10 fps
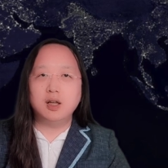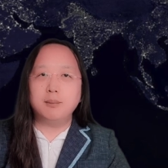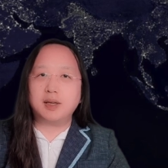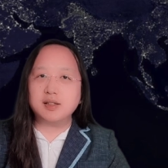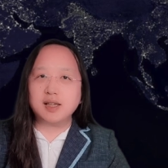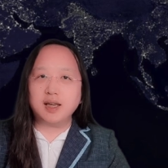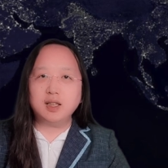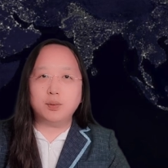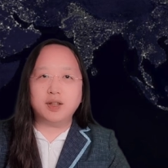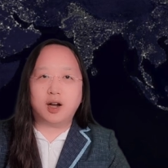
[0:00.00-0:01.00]
because
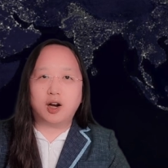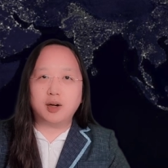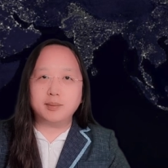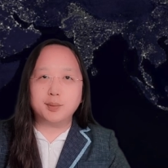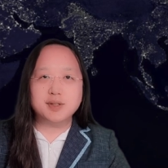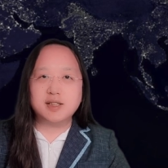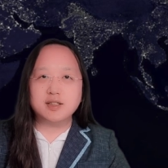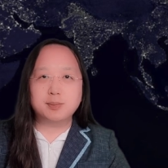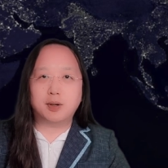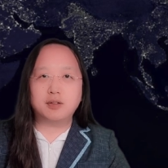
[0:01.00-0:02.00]
anyone armed with a
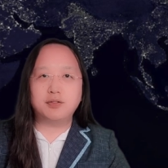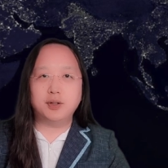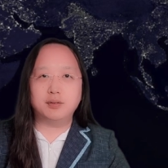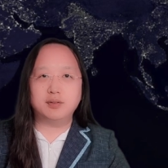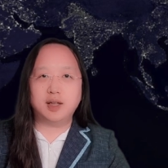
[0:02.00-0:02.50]
smartphone